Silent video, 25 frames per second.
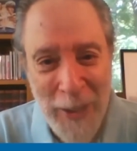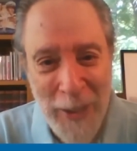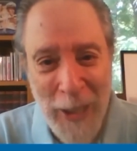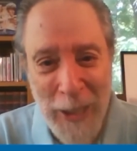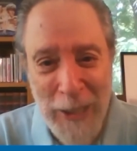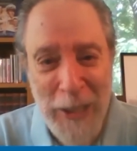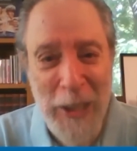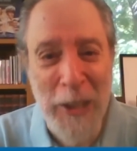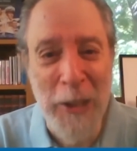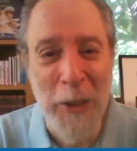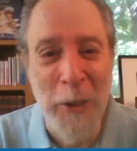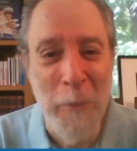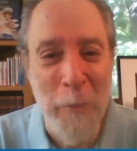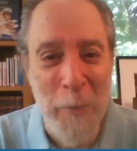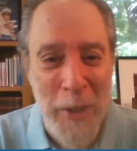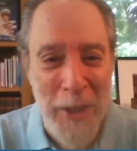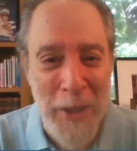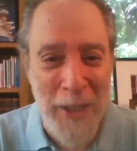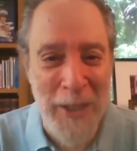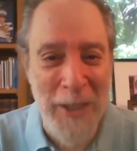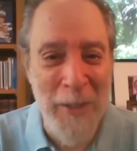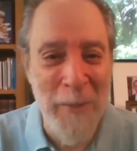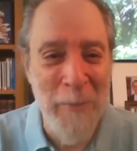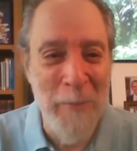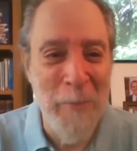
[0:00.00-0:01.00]
Little
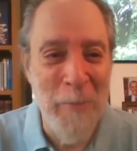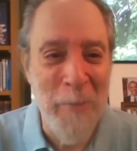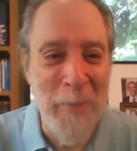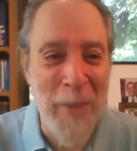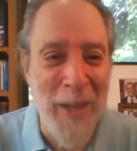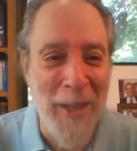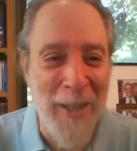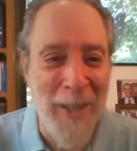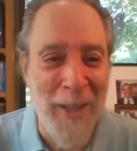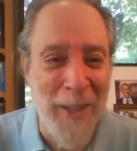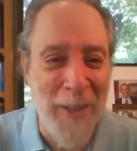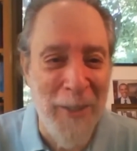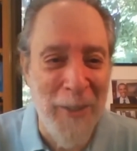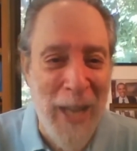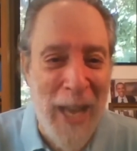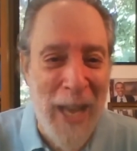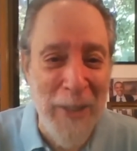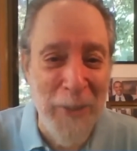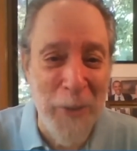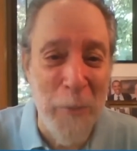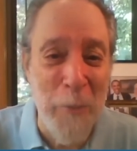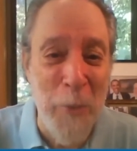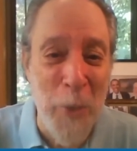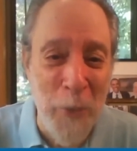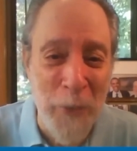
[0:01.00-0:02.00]
Me as
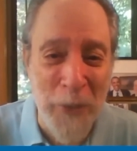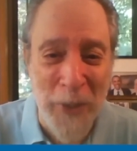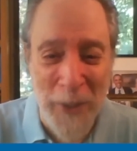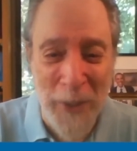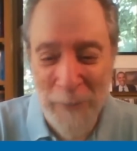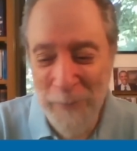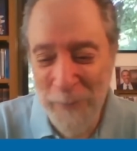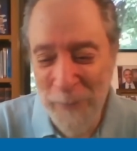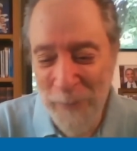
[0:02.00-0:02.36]
a movie